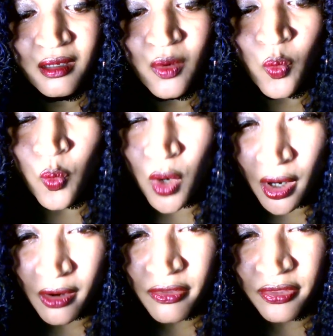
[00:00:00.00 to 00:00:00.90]

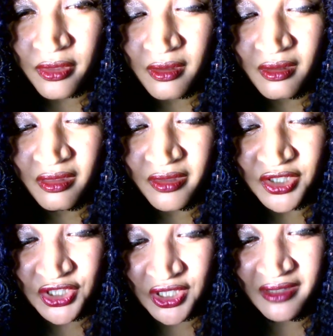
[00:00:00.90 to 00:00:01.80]
worth the
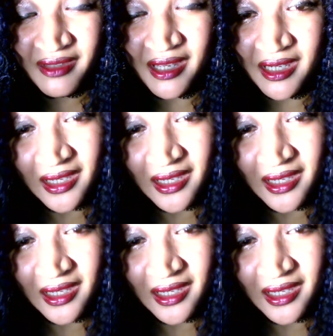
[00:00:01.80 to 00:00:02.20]
shit that he